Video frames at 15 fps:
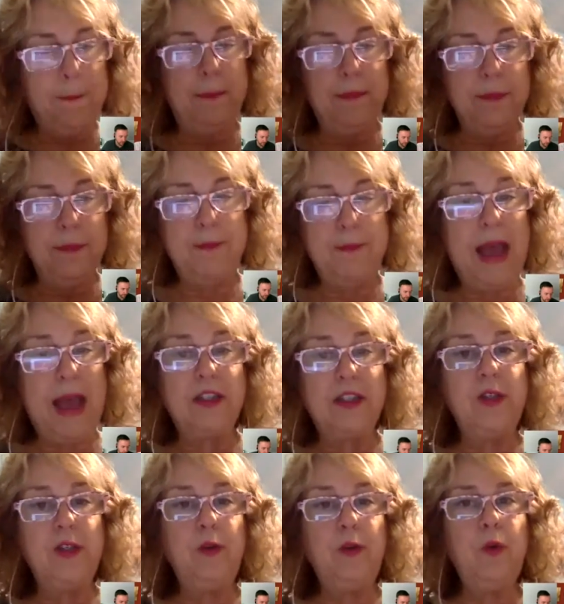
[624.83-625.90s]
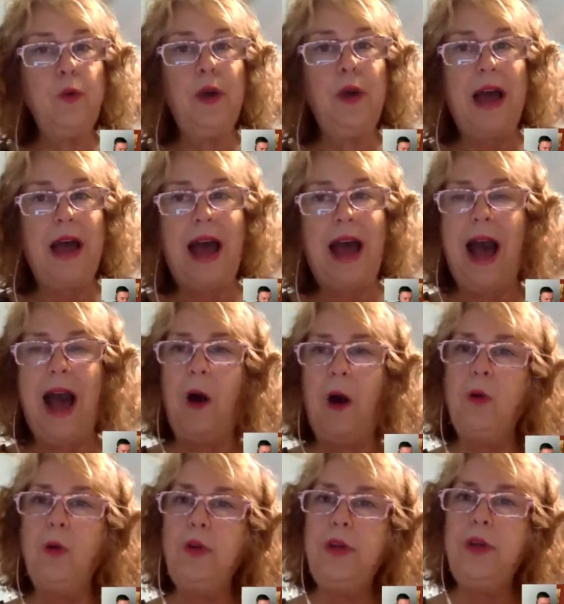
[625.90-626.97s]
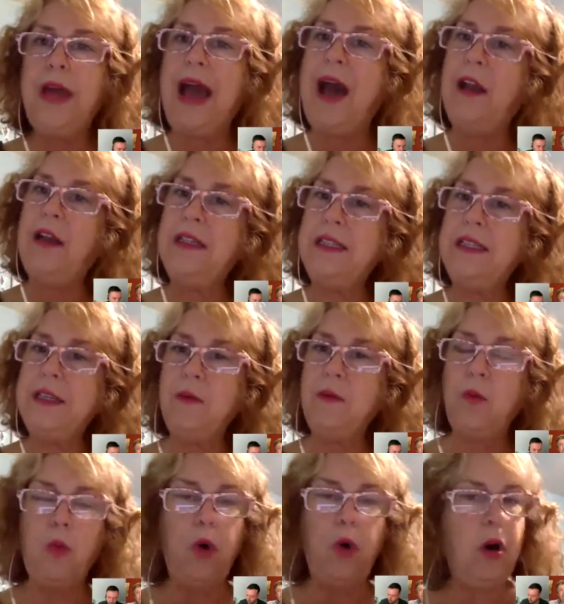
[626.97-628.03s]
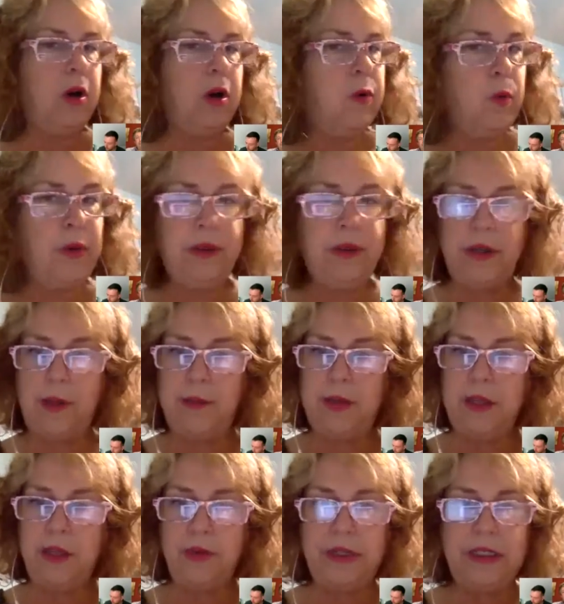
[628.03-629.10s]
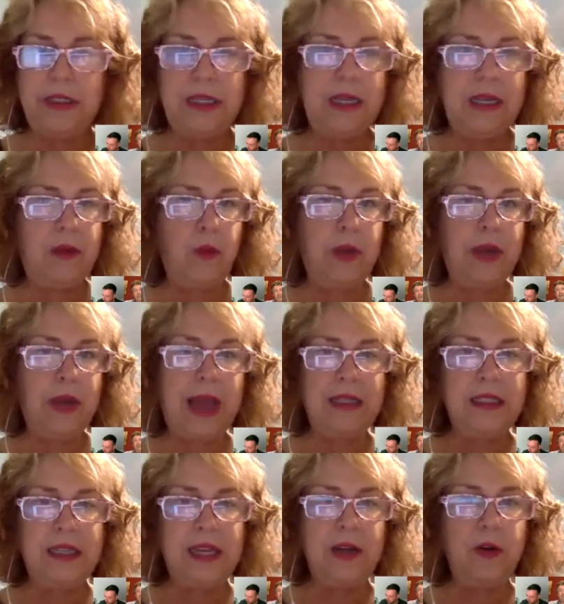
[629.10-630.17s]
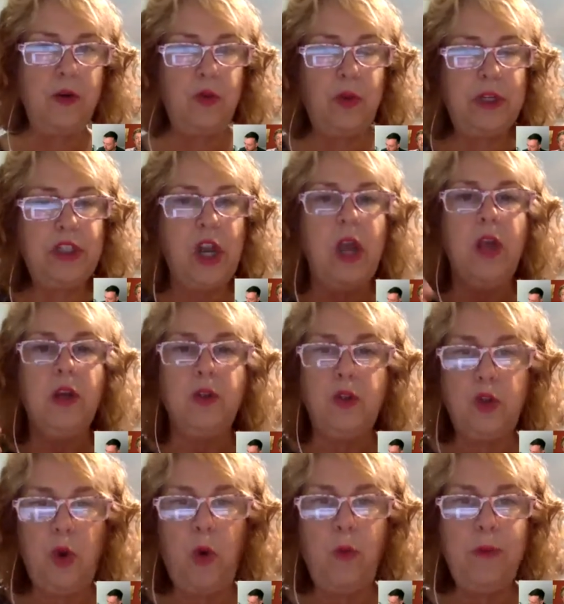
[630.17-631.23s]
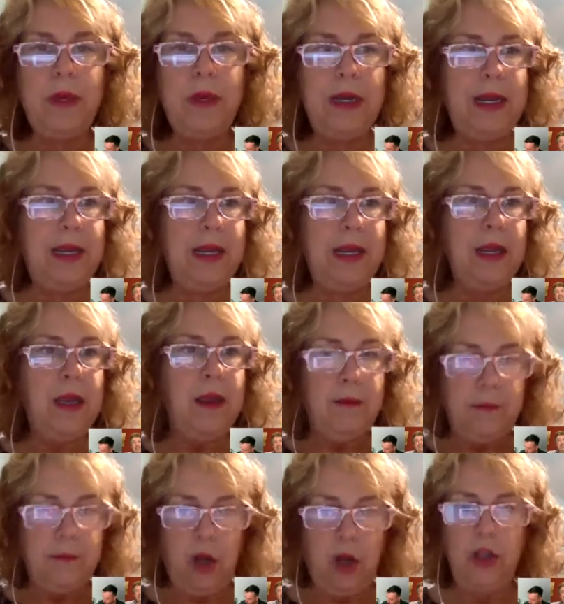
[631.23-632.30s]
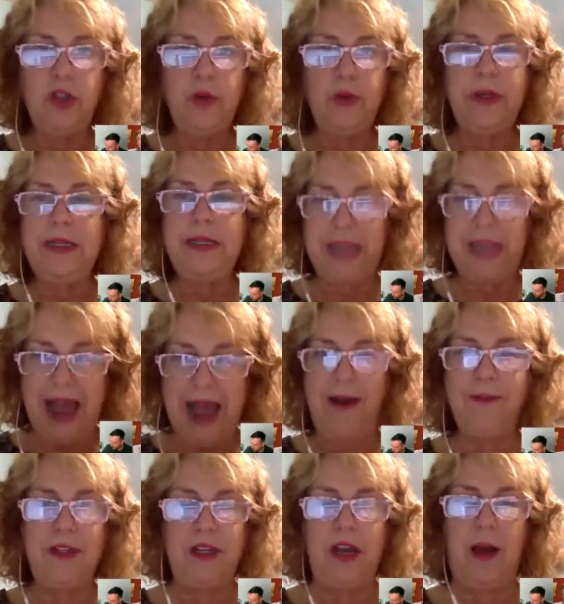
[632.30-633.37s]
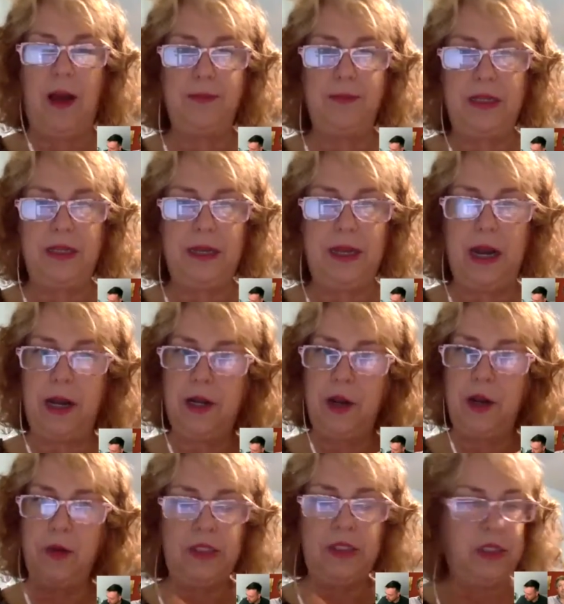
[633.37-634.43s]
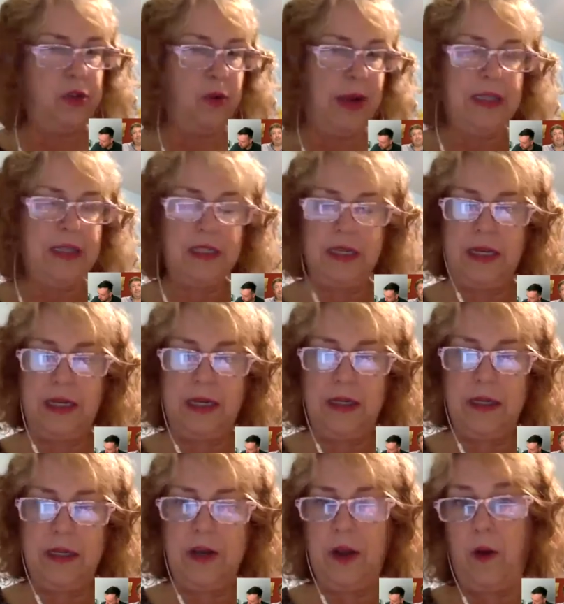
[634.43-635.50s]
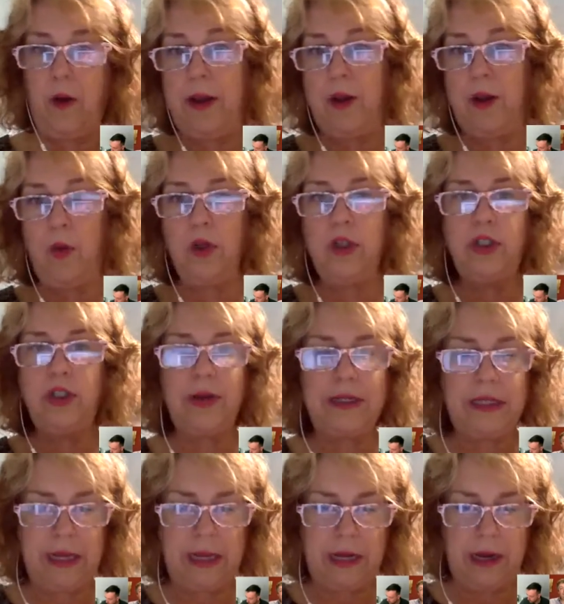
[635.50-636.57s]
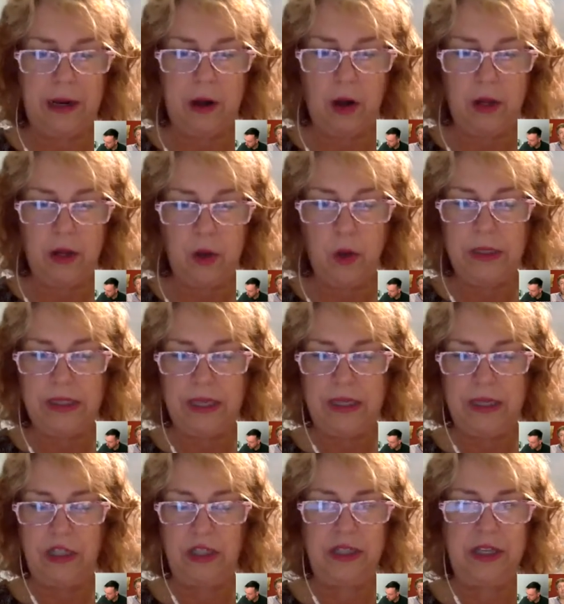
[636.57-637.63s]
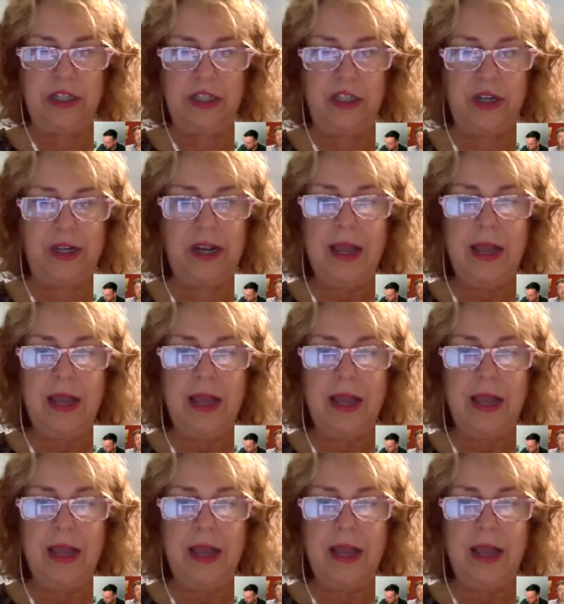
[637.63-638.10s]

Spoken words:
back to how does it work with W3C, the WCAG standard, which so many countries have adopted, and I know it's addressed in the, I know we're addressing it in our U.S. legislation.